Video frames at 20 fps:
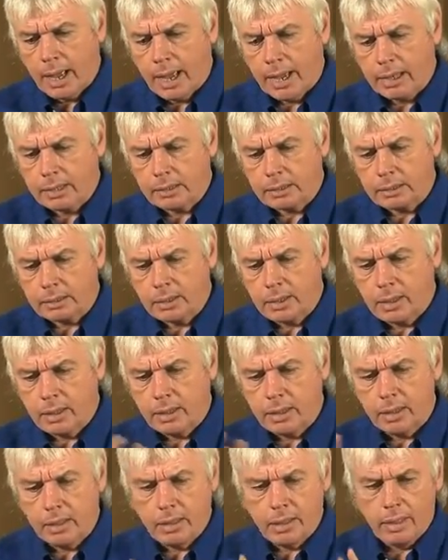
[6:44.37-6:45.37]
And
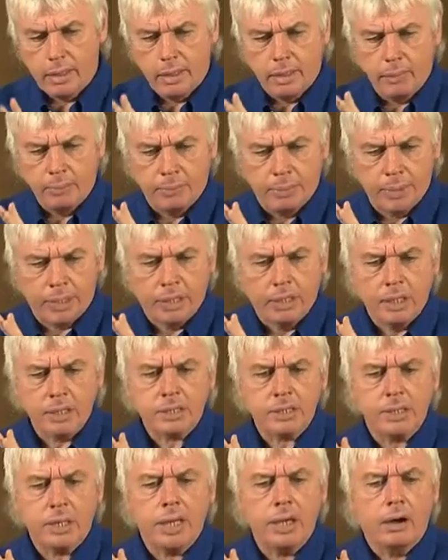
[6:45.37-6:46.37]

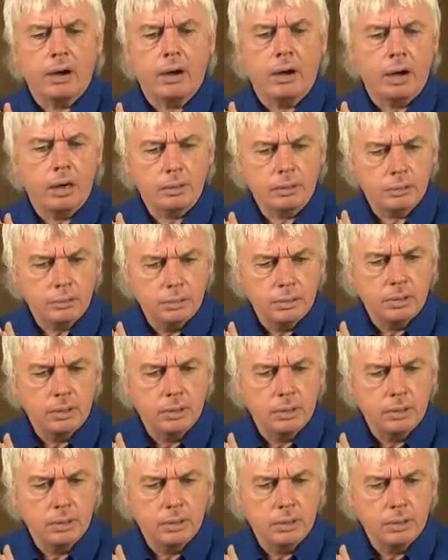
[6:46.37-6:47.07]
because they are